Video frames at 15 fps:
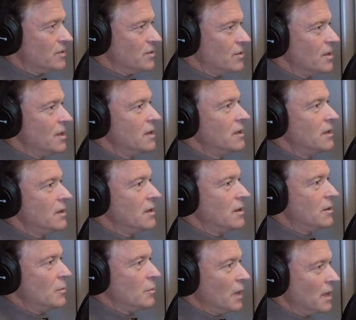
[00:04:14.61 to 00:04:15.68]
to
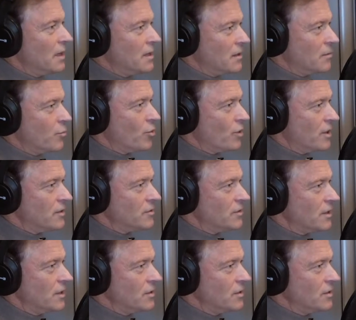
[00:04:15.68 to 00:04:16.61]
make it in the porn industry.